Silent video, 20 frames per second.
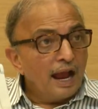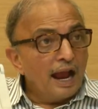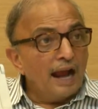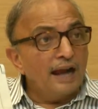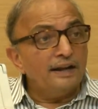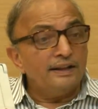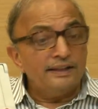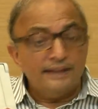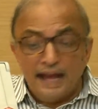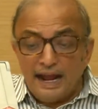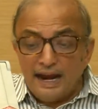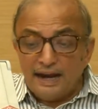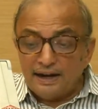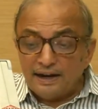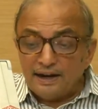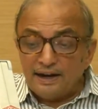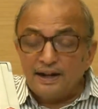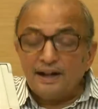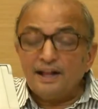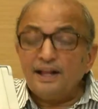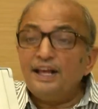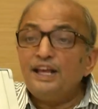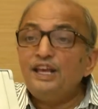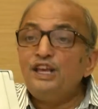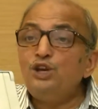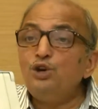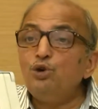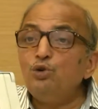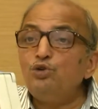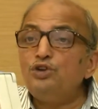and then
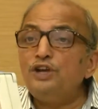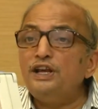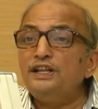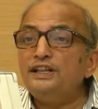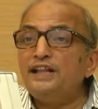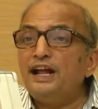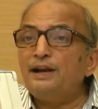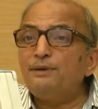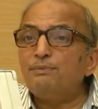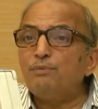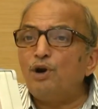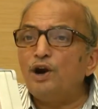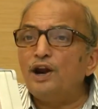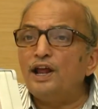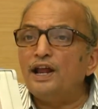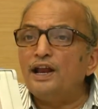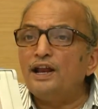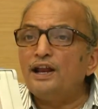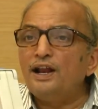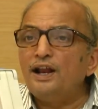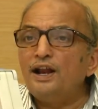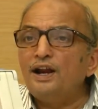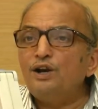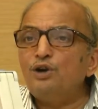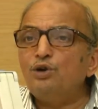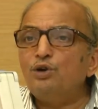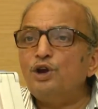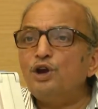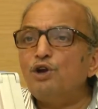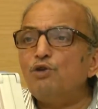using that model
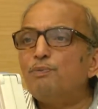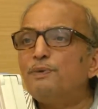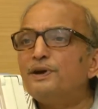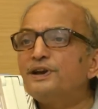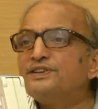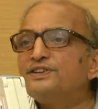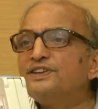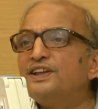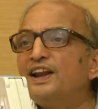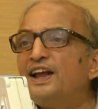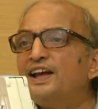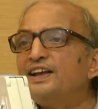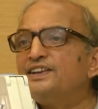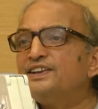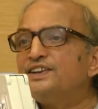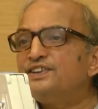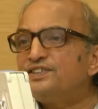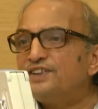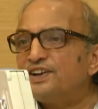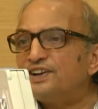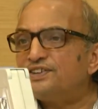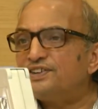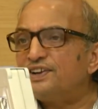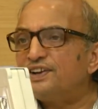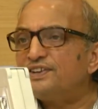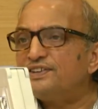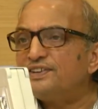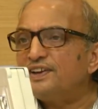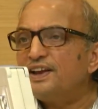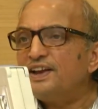to give personalized
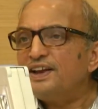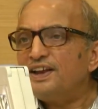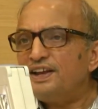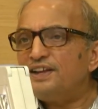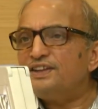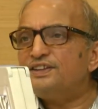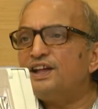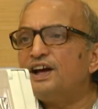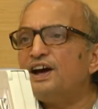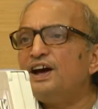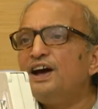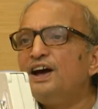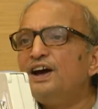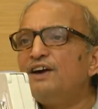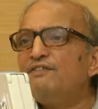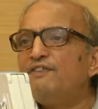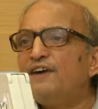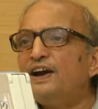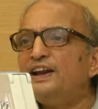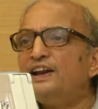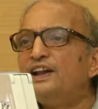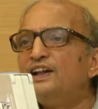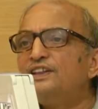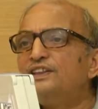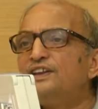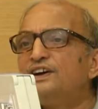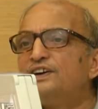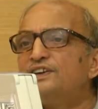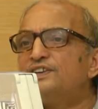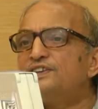instructions is the final
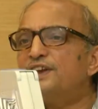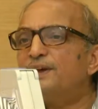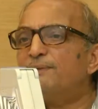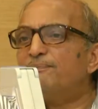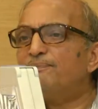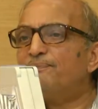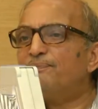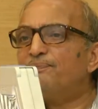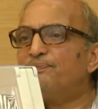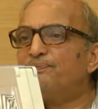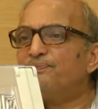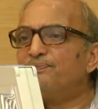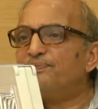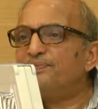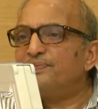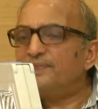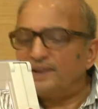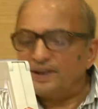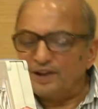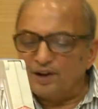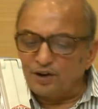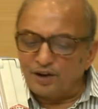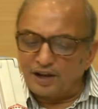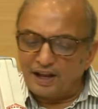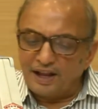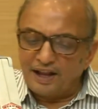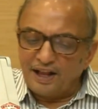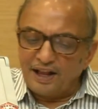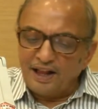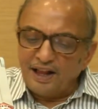third step.
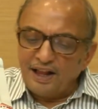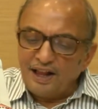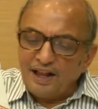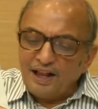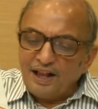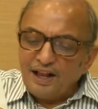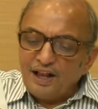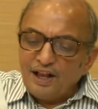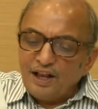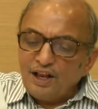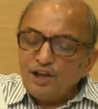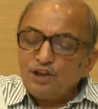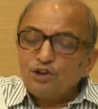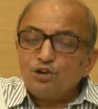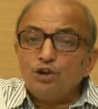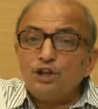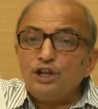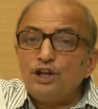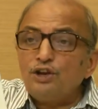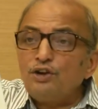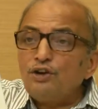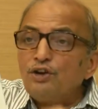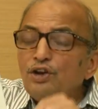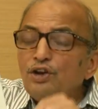Okay. So the